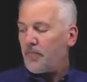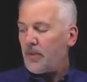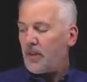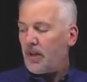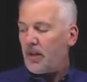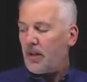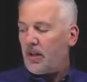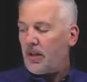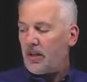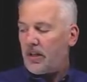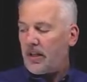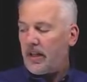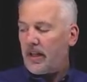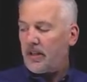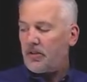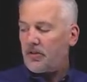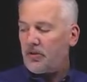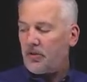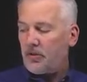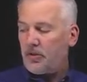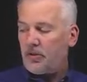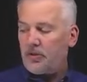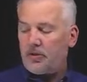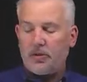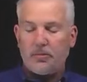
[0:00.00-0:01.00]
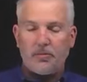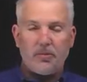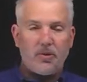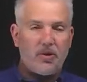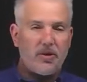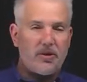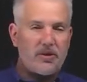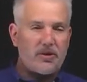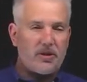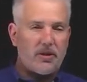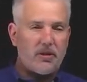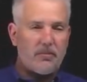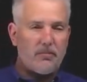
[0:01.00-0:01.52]
uh, cancel some
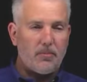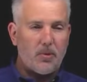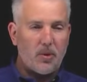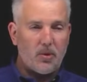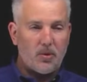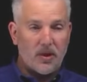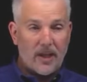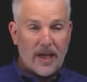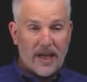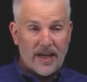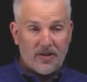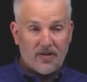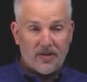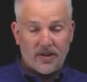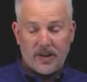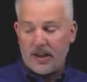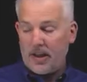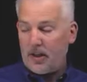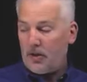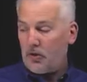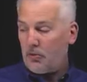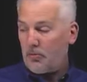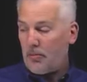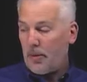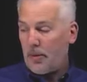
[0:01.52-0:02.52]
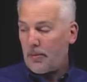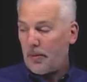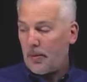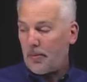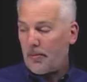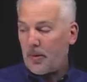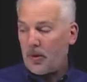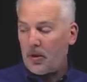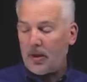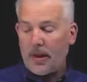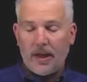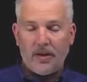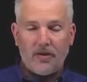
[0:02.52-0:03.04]
units in a molality, remember
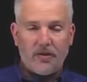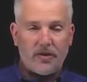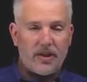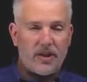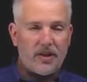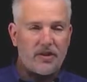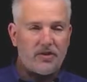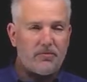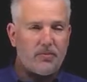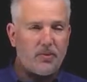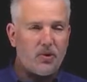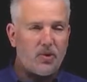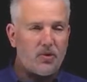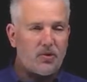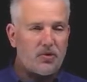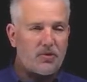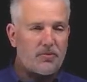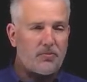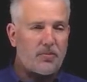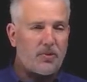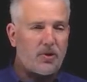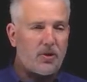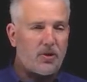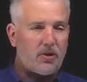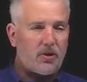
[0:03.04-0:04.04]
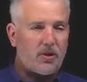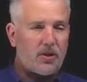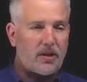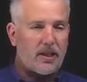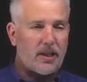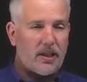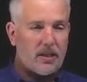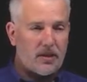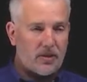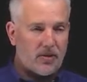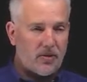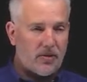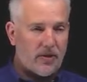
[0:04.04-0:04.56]
molality is moles per
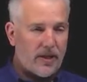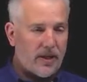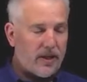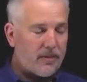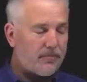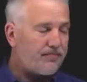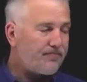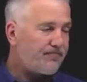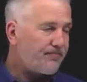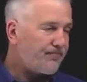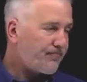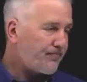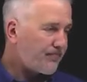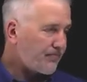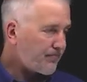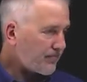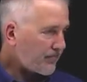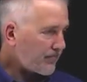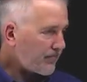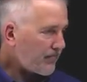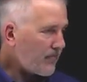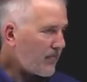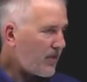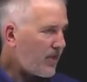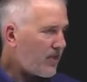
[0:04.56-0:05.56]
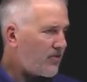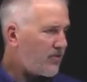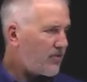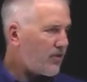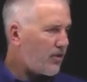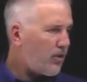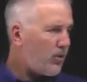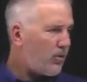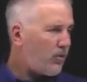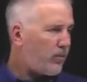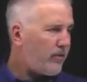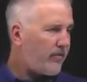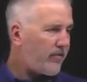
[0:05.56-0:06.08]
kilogram.
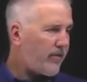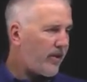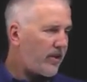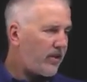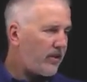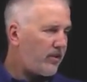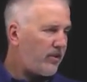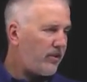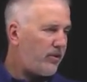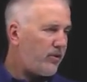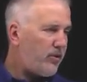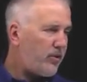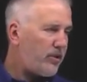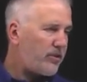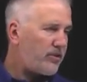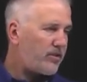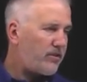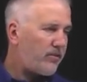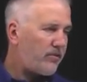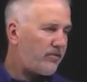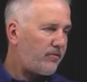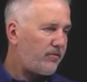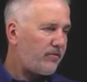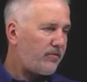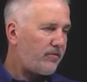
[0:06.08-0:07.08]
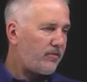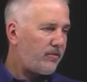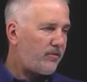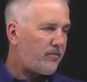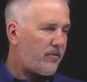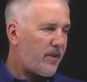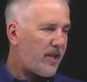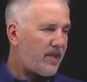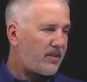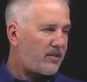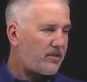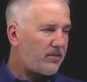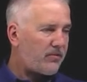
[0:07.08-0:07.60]
So we've got units of a
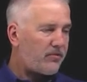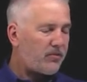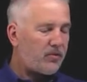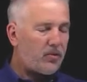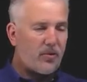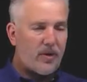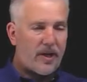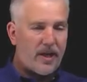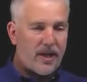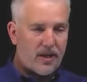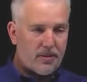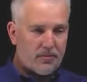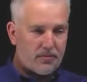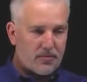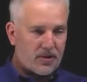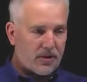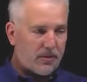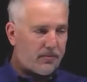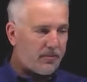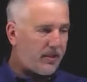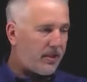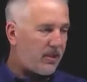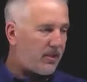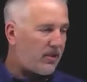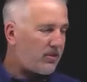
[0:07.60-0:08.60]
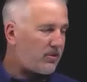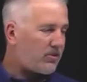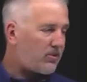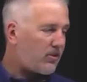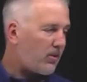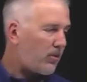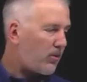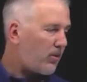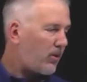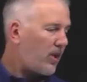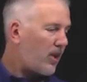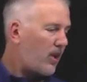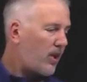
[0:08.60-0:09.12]
mass of grams up here.
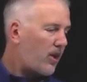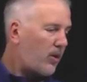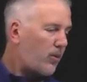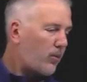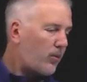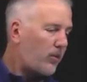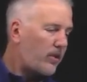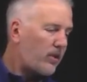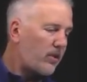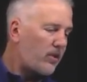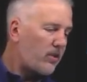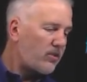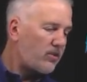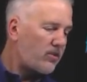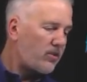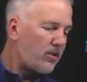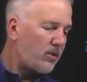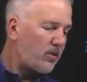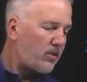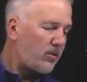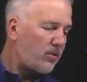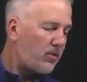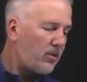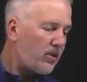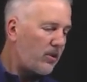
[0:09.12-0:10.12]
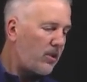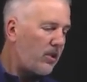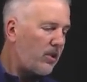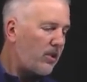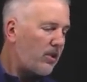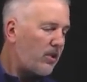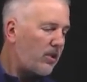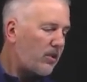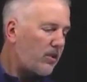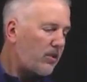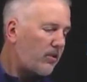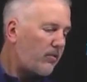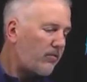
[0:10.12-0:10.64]
So we can also
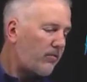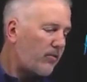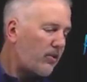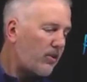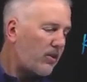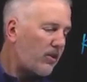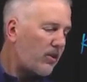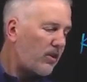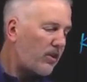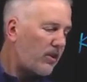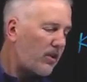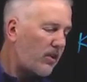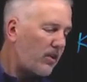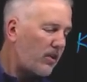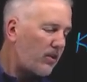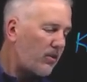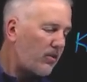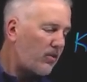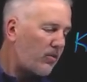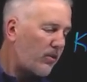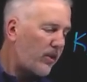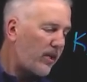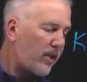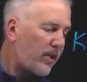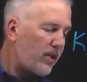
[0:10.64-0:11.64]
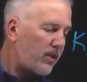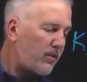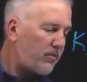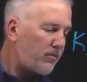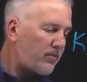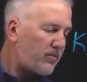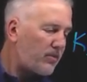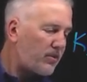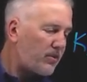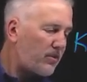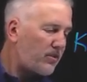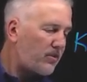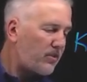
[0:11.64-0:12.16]
convert
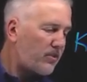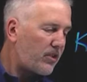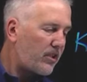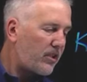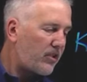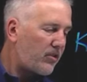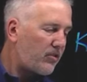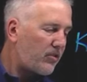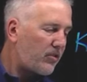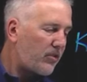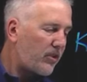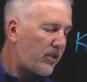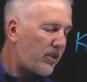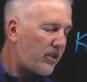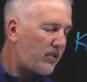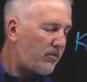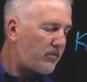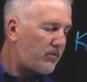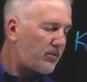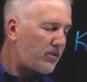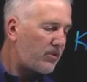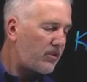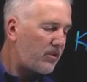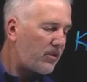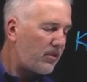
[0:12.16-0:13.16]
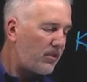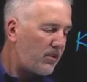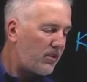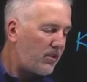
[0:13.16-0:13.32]
grams to kilograms.